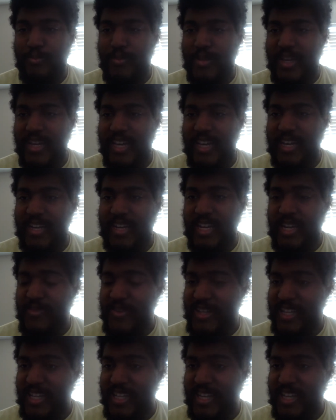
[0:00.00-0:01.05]
and
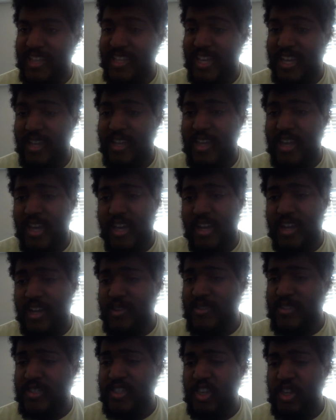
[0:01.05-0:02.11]
everything like that. And I'll
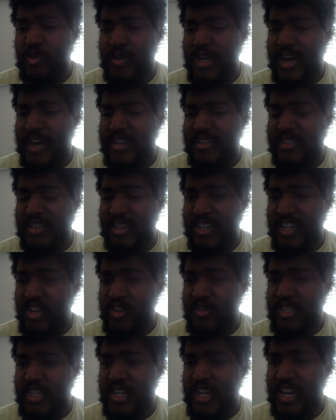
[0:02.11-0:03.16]
see you guys
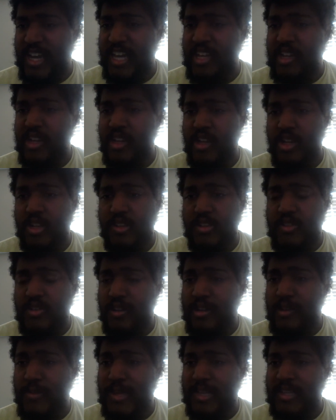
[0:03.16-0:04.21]
later tonight to
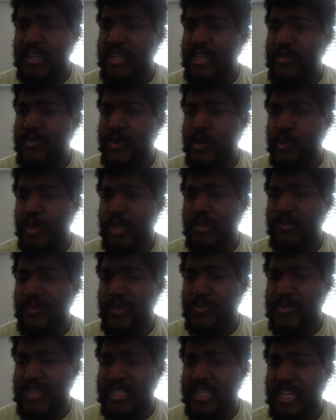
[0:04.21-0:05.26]
talk about the NFL Week
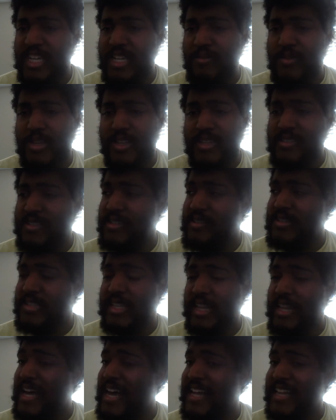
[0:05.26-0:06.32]
15 because there's a
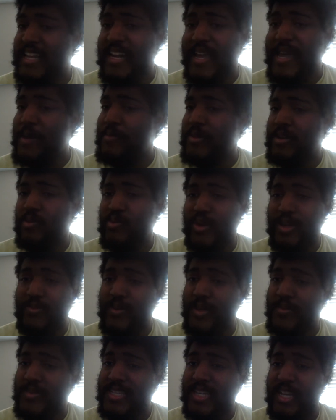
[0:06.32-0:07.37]
lot that happened in Week
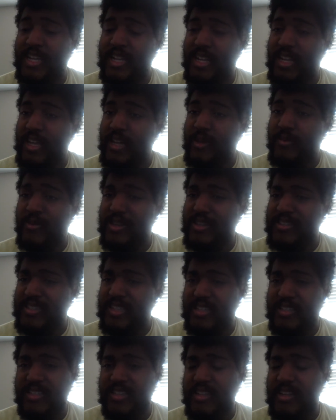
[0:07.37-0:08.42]
15 of the NFL
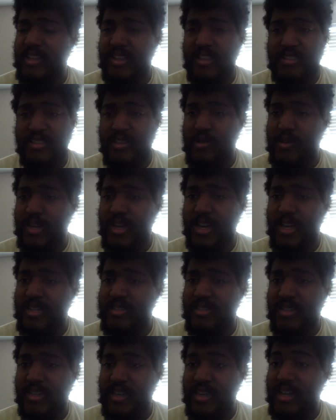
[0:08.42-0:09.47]
season. So I gotta
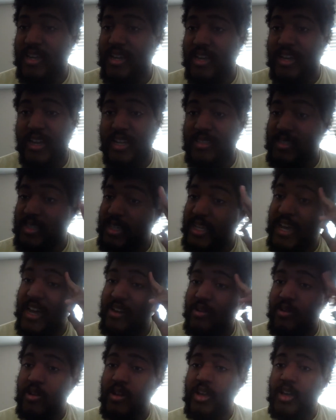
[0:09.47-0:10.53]
I got I gotta
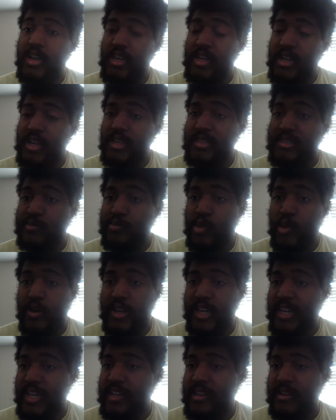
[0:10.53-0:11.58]
skedaddle, gotta get some
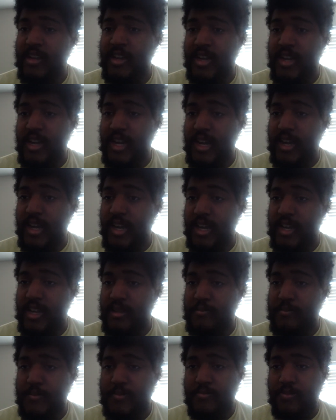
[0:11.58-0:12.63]
work in,
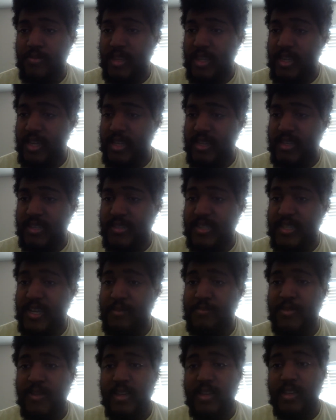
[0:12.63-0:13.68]
and get this
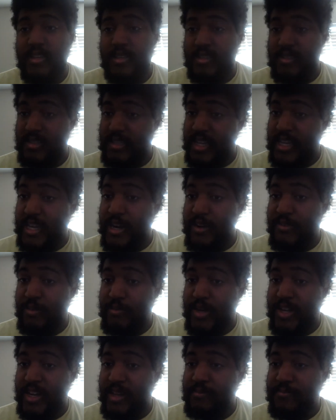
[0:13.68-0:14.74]
up. Take care,
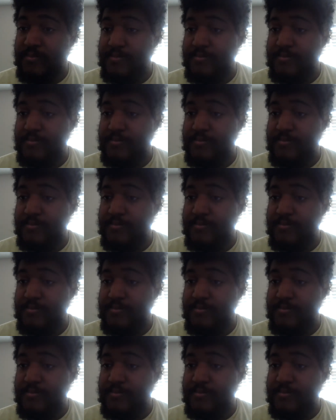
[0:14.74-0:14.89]
everybody.